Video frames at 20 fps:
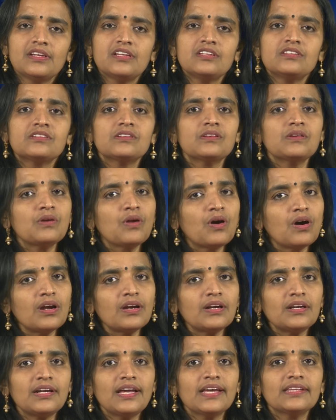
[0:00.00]
is
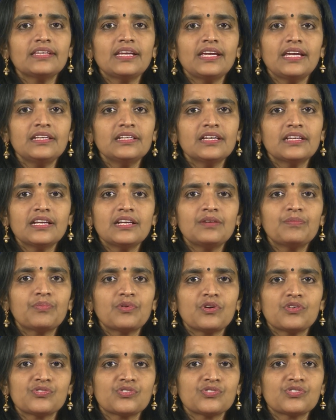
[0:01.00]
not like the inherent
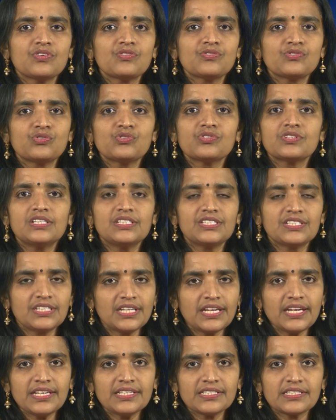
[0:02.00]
process of social
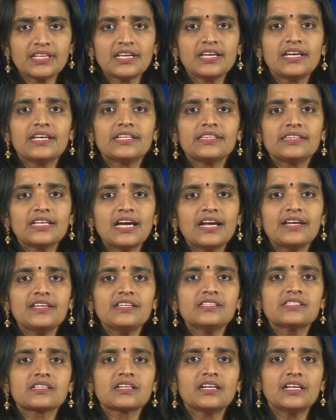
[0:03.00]
change that
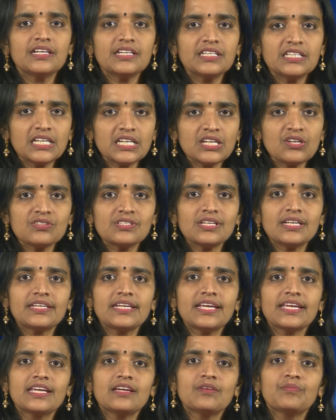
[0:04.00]
is continuously
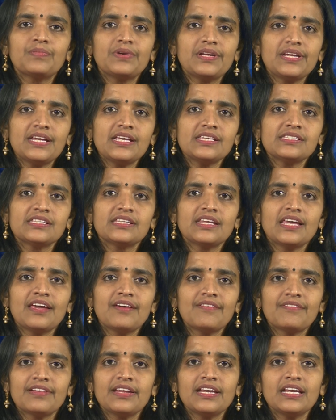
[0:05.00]
taking place in
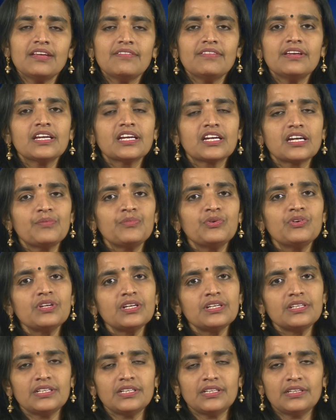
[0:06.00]
every living
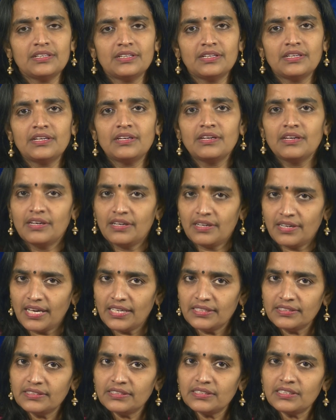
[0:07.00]
community.
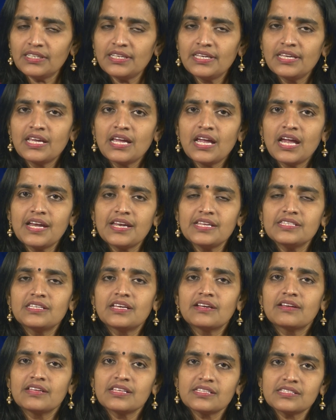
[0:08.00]
Rather, it is
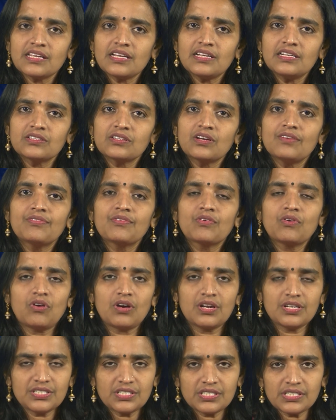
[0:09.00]
a result of
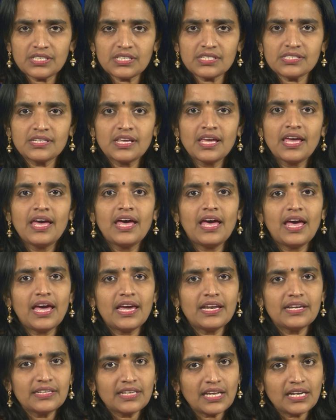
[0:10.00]
conscious
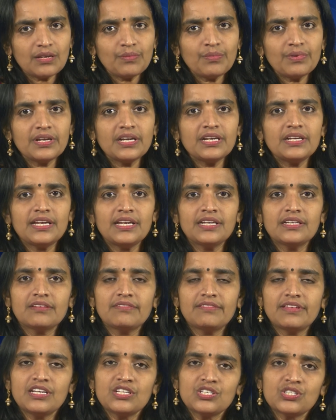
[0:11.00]
and deliberate
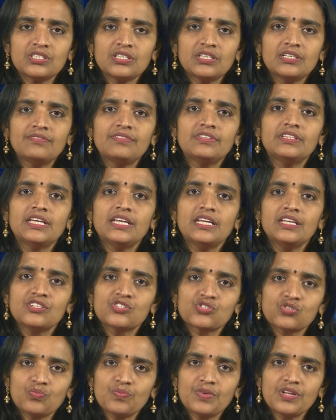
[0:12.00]
intervention with the
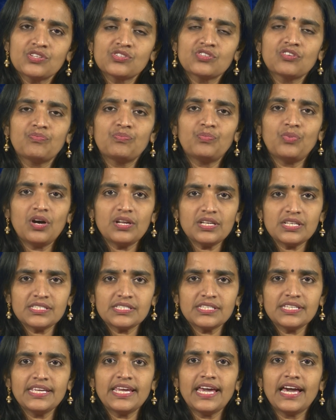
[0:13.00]
instruments of
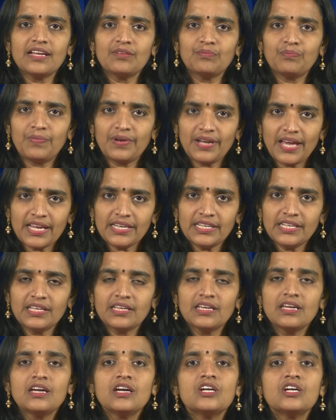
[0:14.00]
policy and planning
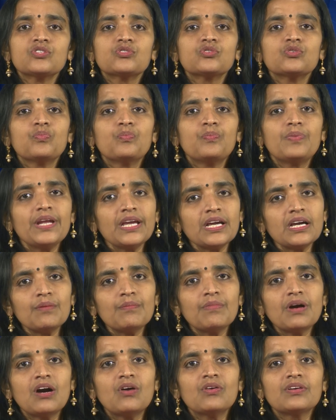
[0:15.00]
to bring
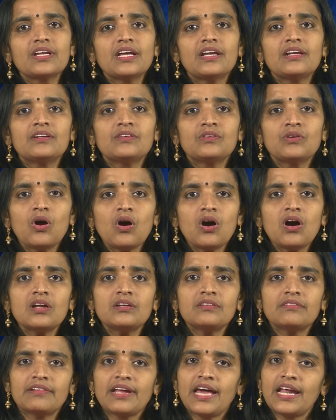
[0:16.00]
about a
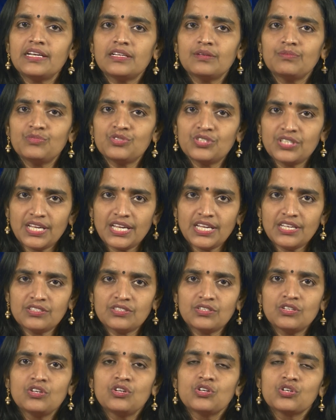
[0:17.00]
non-random
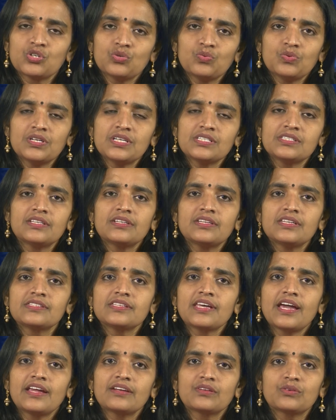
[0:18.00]
change towards the
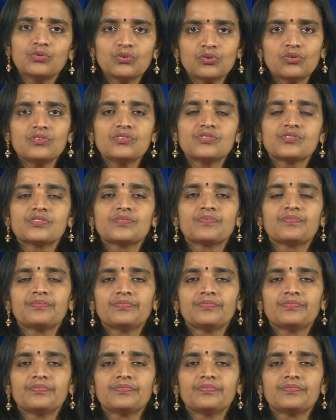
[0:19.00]
desired goals.